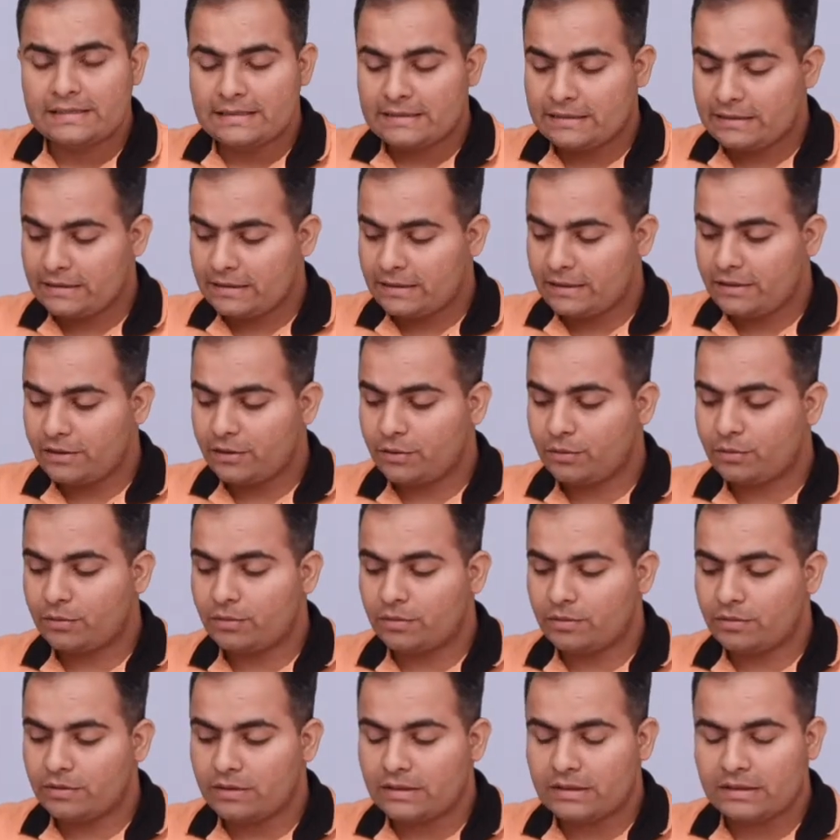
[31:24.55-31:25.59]

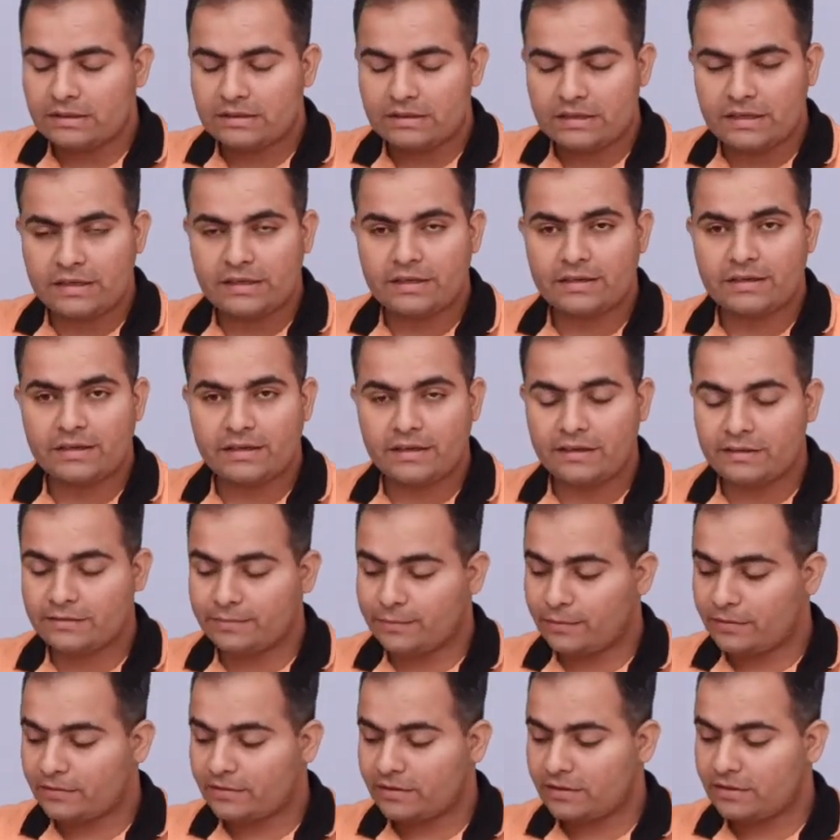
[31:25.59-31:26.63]
zero state
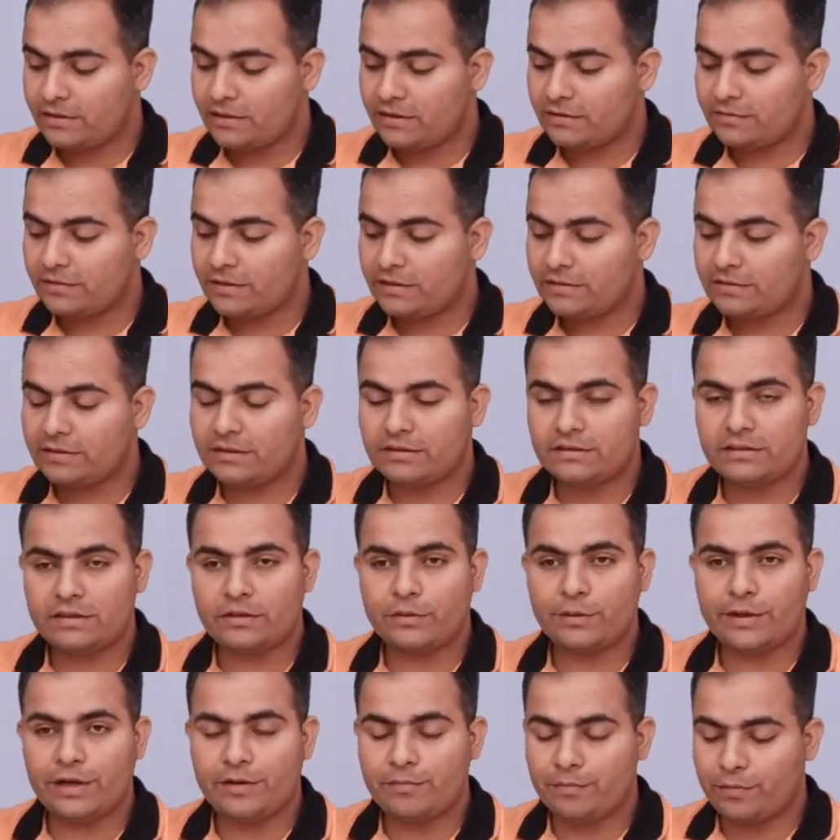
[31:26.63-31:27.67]
response, and this one is the
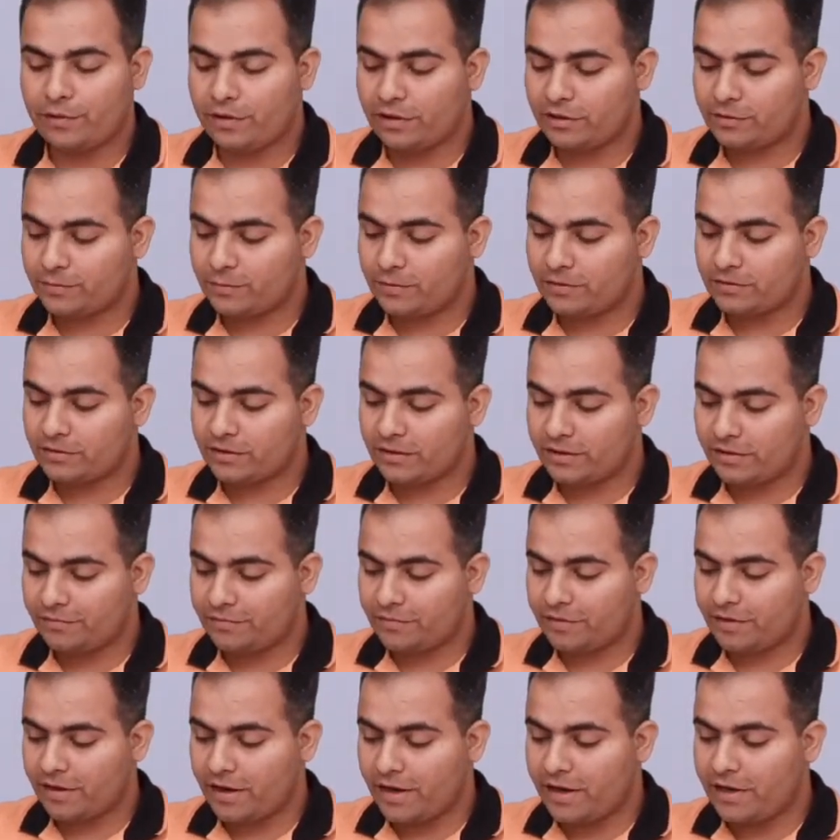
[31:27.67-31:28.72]
zero input response, and
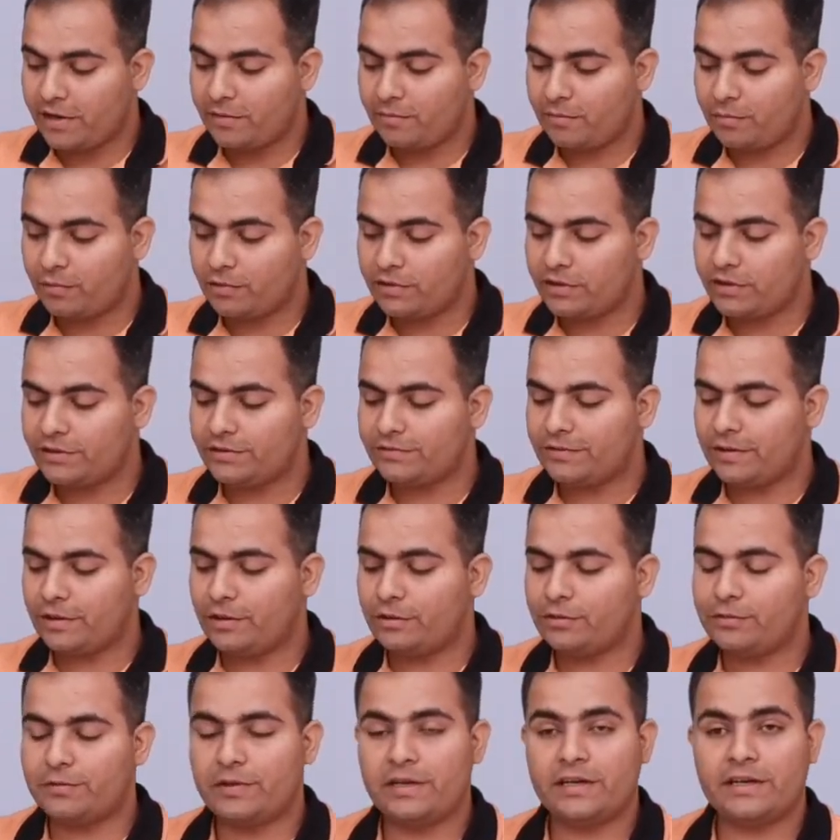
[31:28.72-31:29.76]
after adding both these
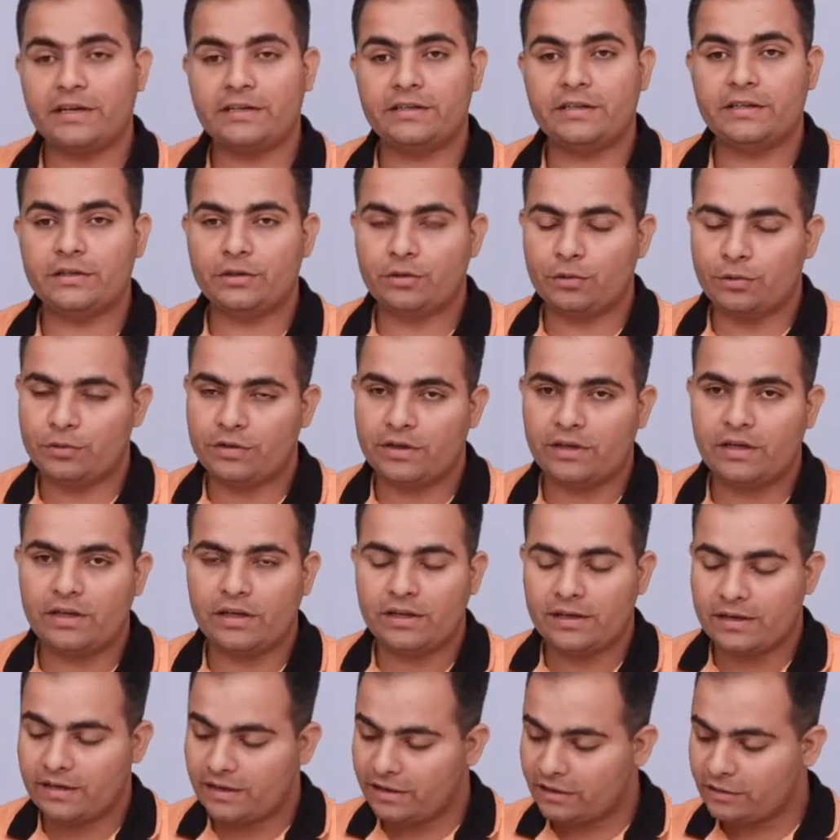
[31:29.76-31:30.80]
values, you will get the total
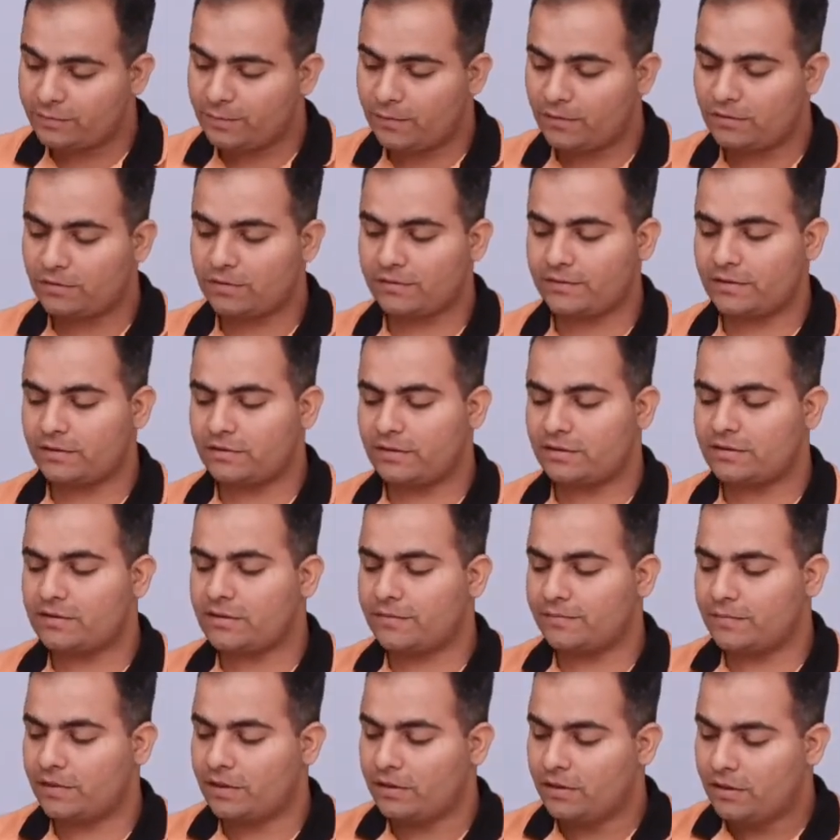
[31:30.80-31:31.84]
response of the
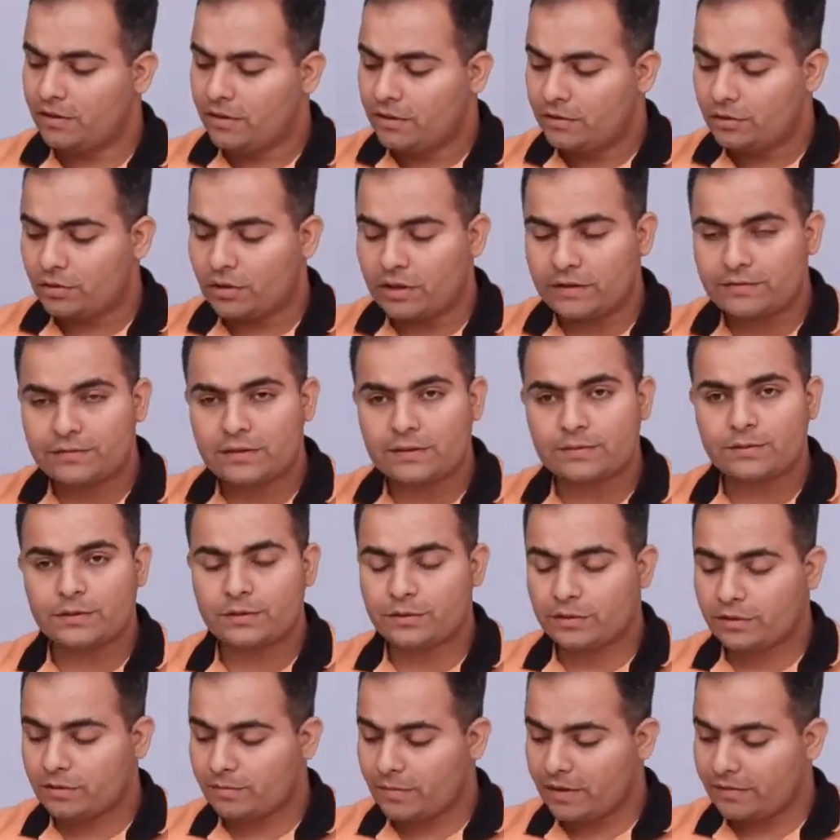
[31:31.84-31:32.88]
system. So I have
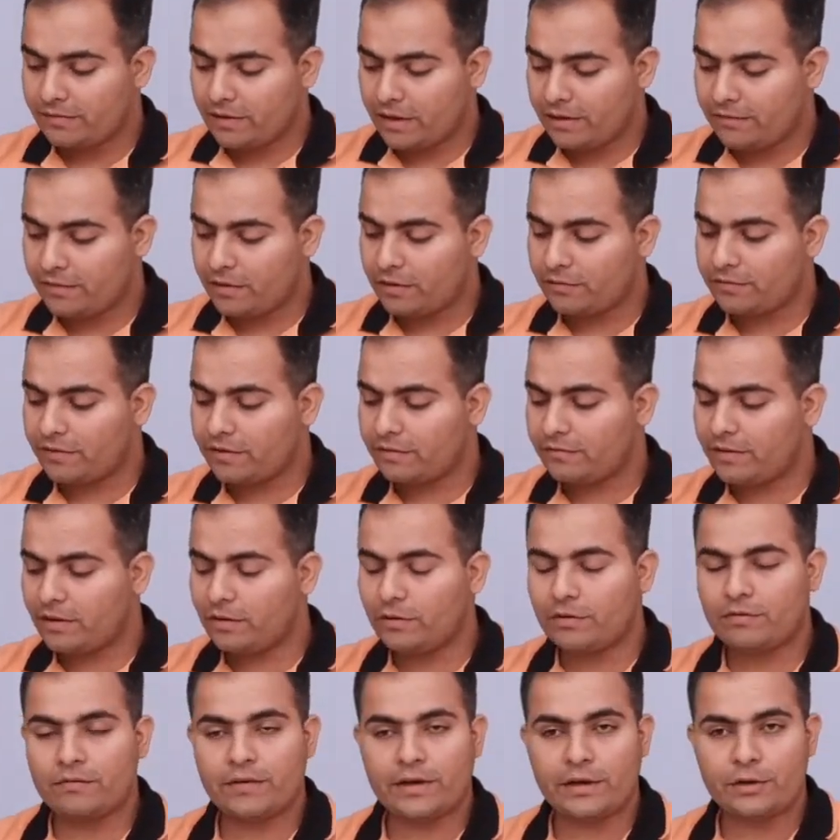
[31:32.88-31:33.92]
substituted my y1 of n
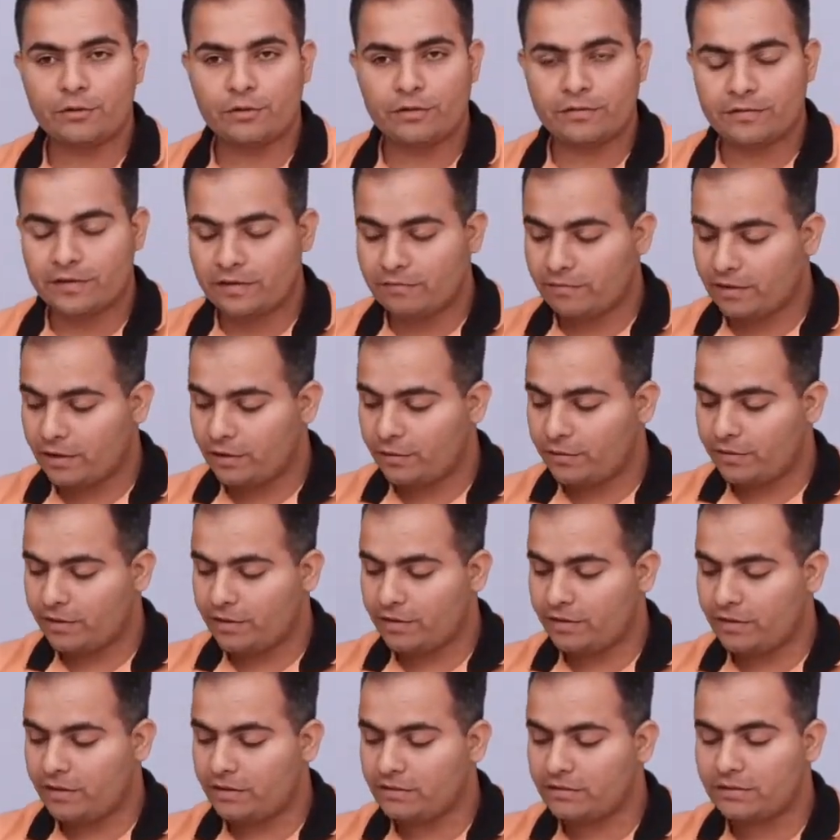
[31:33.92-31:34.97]
value and y2 of n value
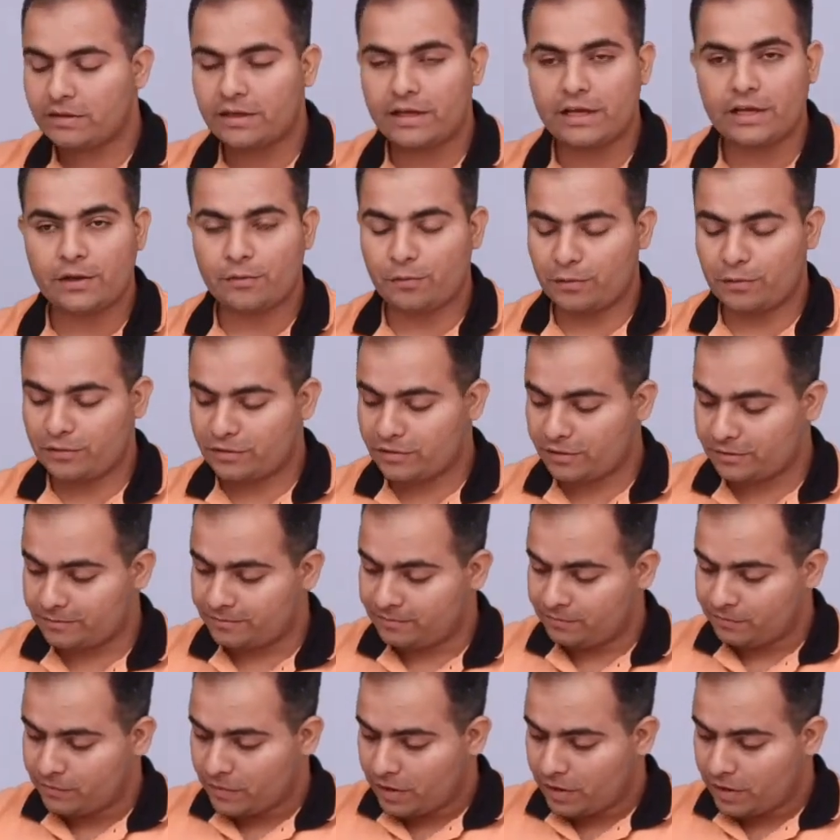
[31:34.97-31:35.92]
in this equation.